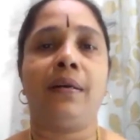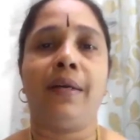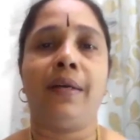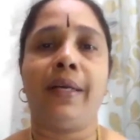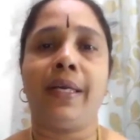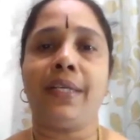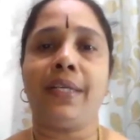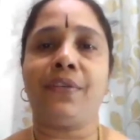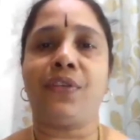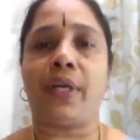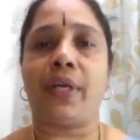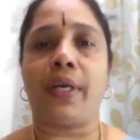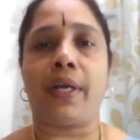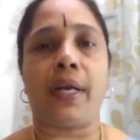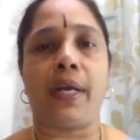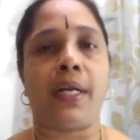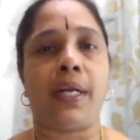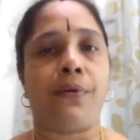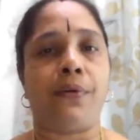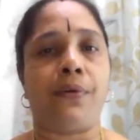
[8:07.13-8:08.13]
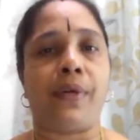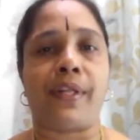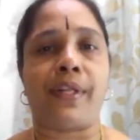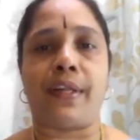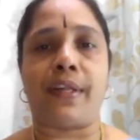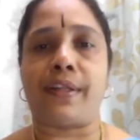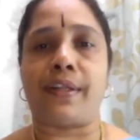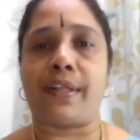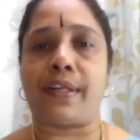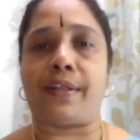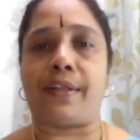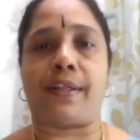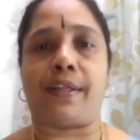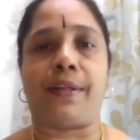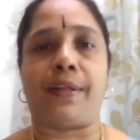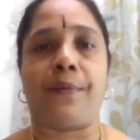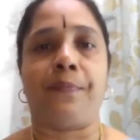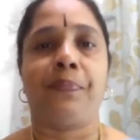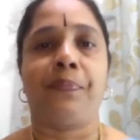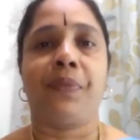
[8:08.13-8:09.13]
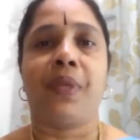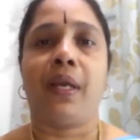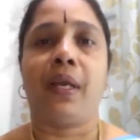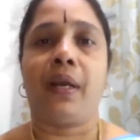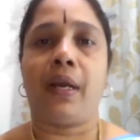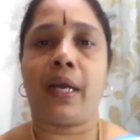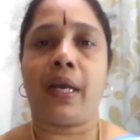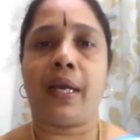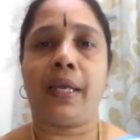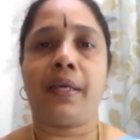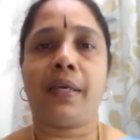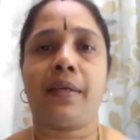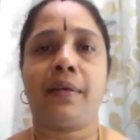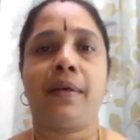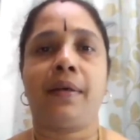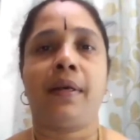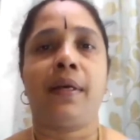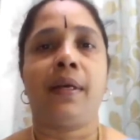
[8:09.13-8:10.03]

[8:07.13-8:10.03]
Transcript: degenerative diseases like